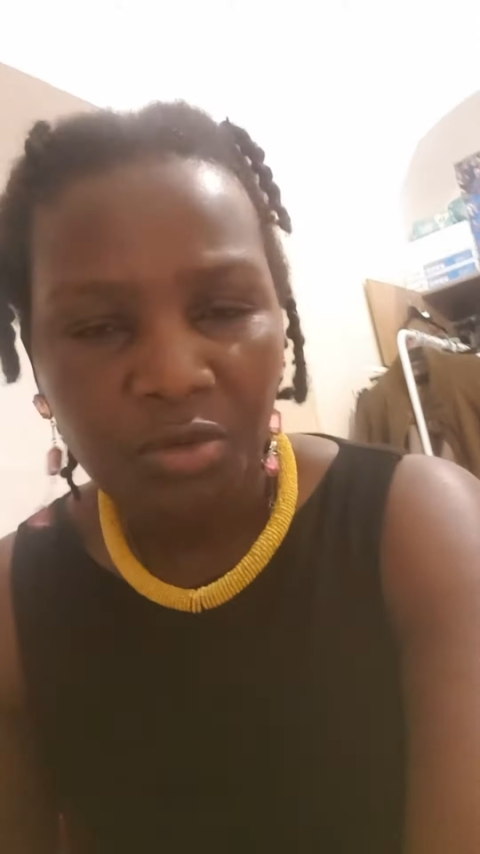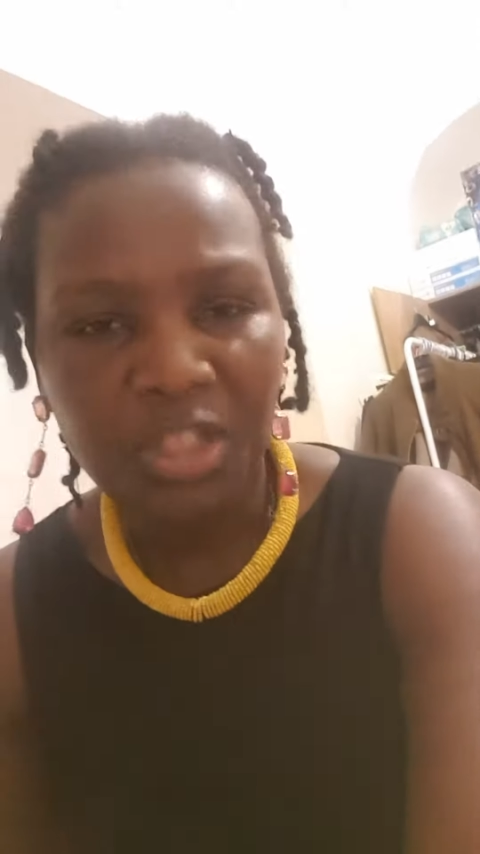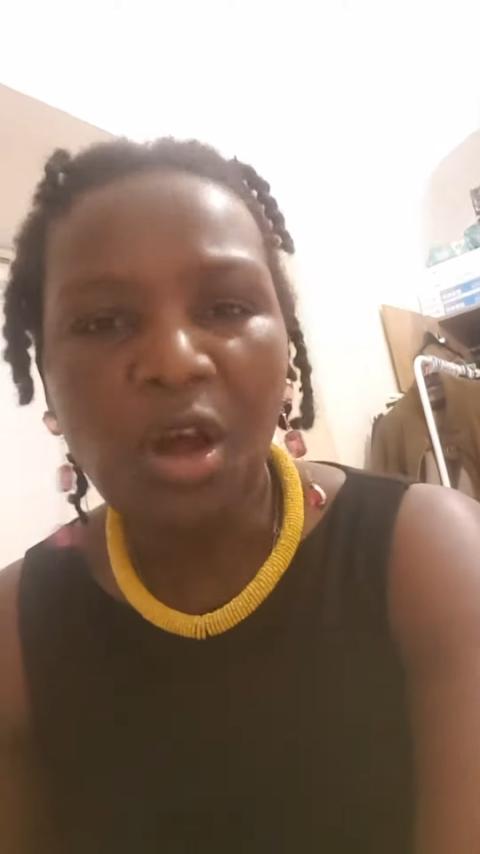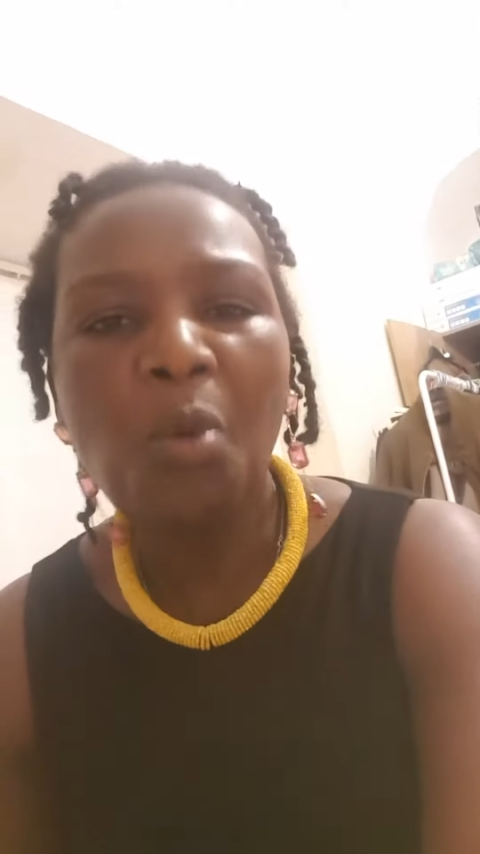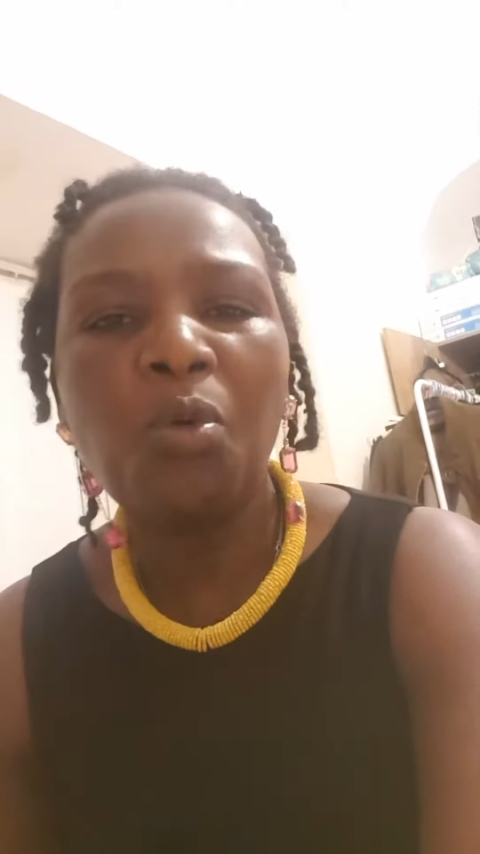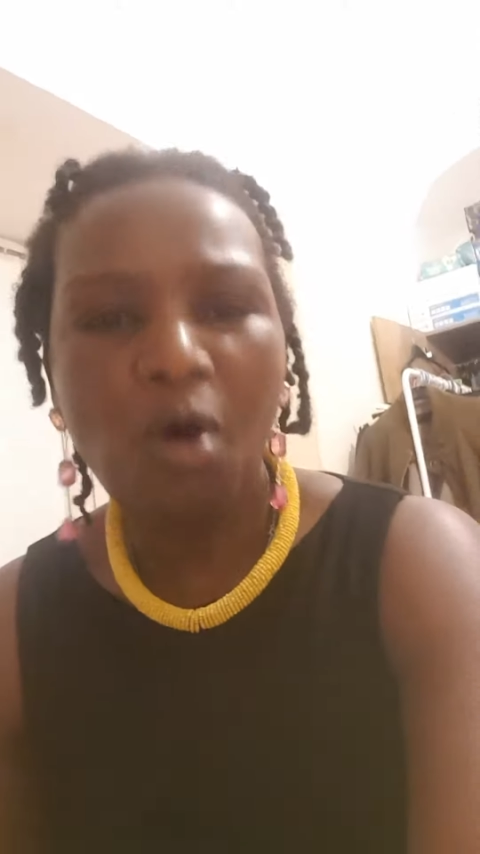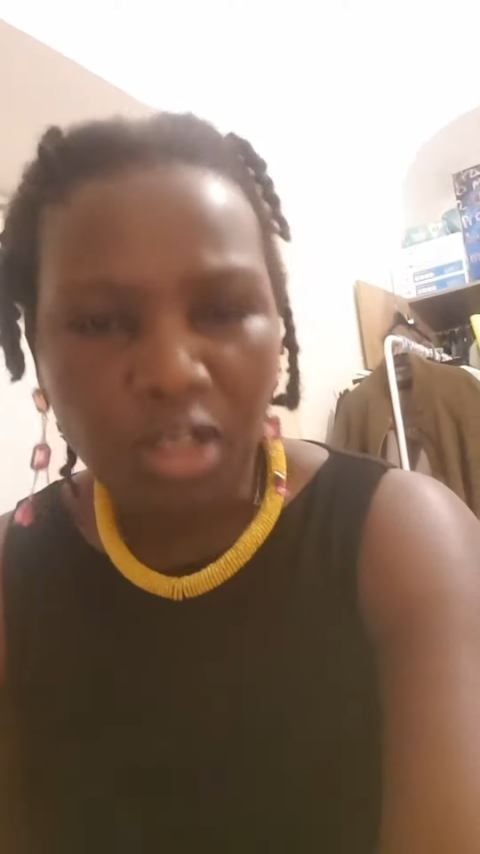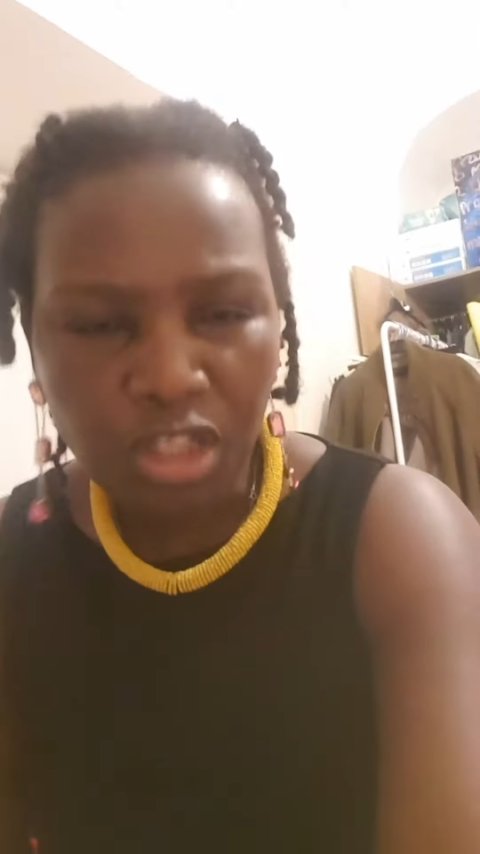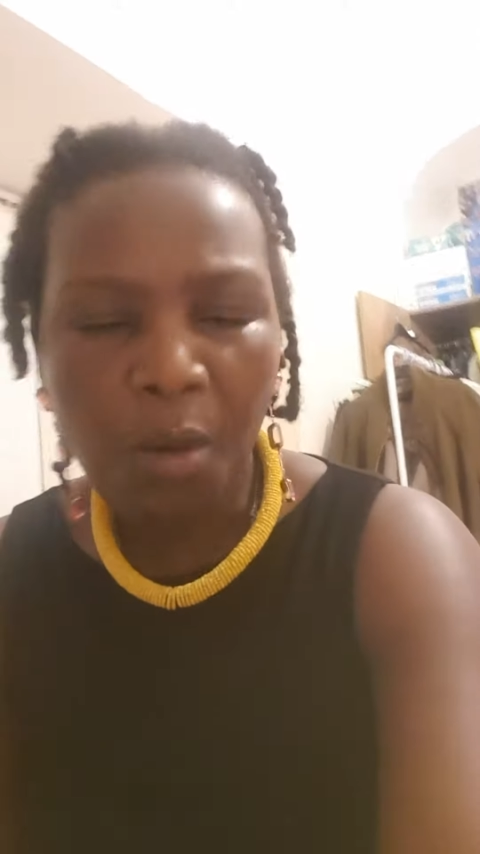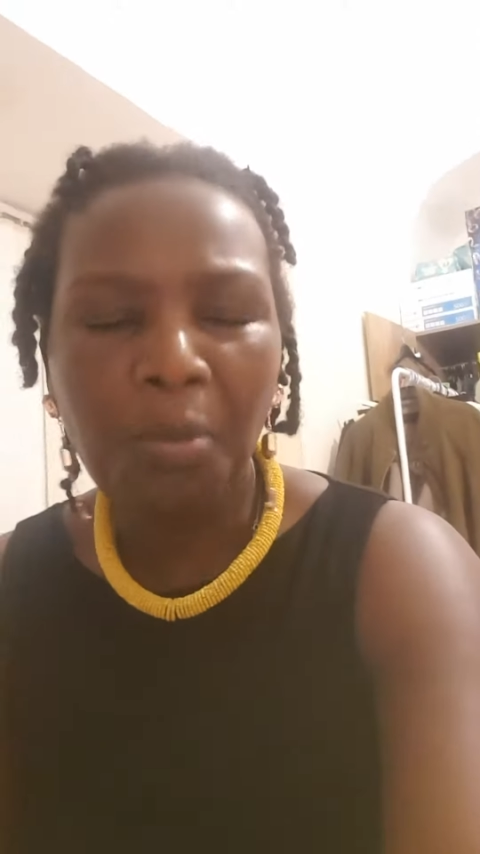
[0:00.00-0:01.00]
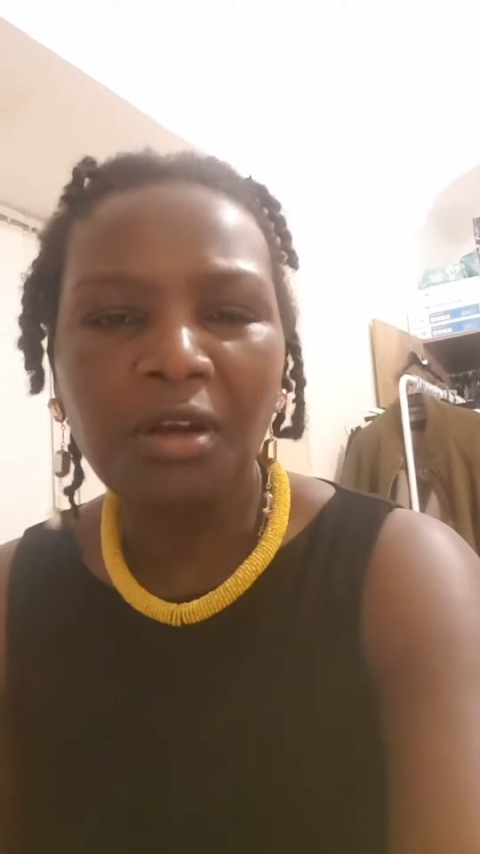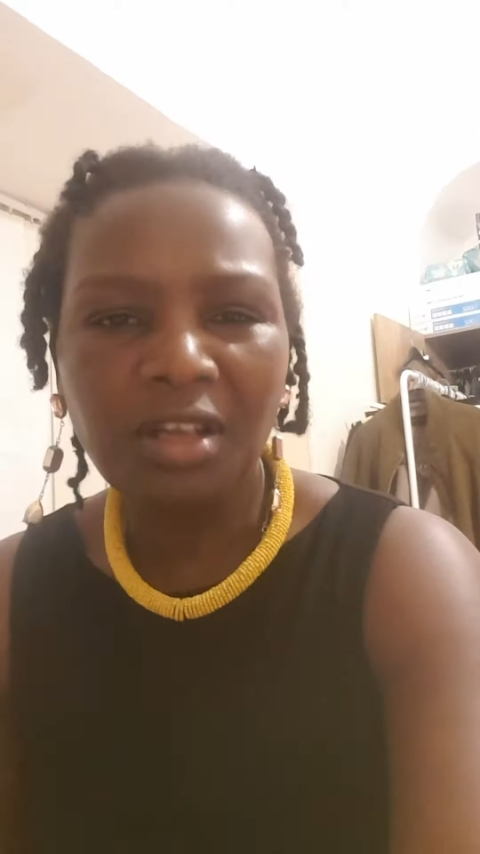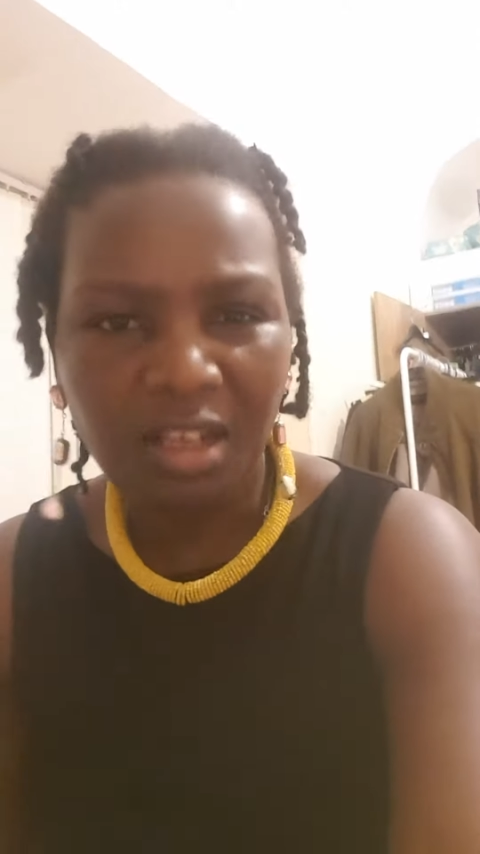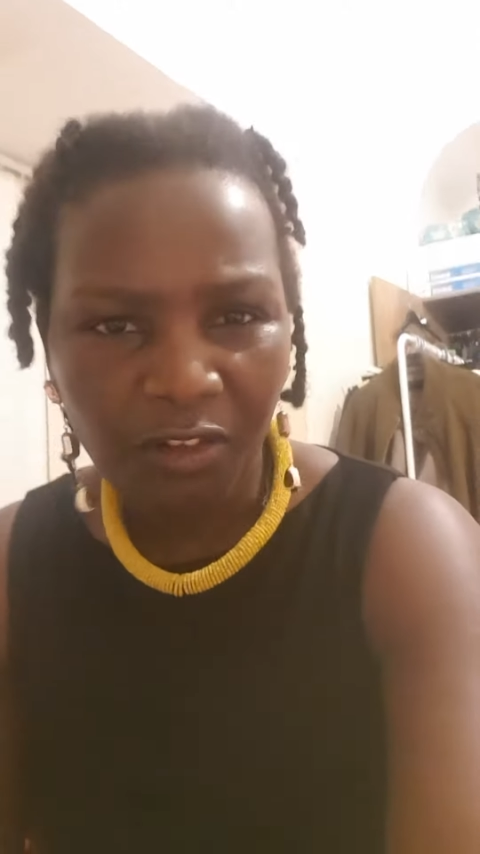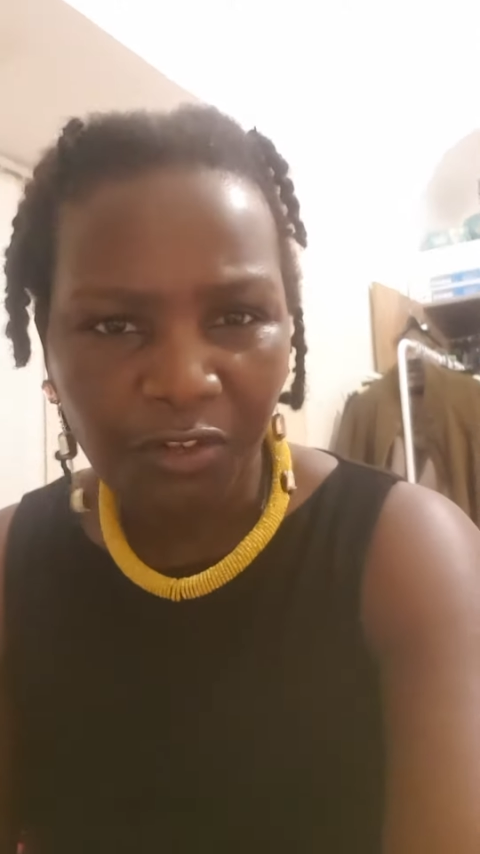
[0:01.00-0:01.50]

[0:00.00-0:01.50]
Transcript: We don't want your bloody